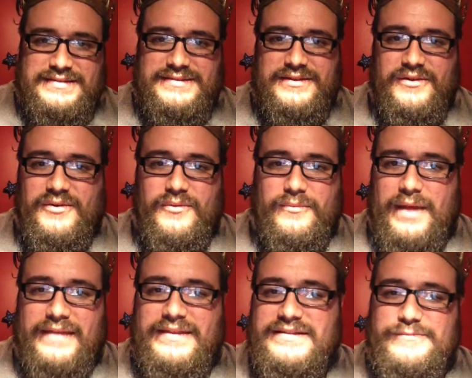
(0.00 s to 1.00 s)
so
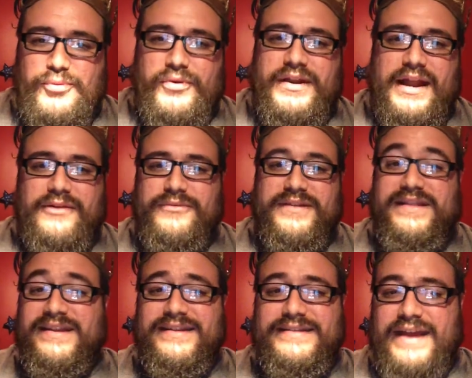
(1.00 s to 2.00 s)
at this point I don't think
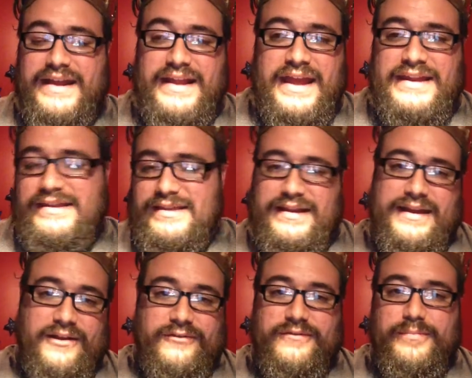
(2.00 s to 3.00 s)
they need to add anything
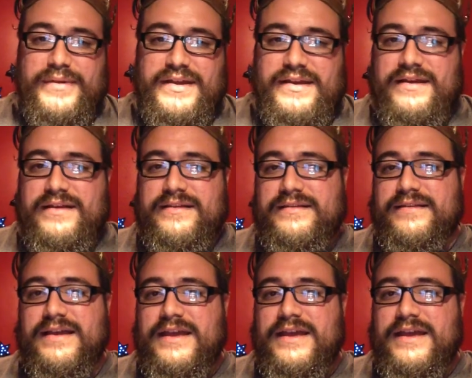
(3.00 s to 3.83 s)
else, because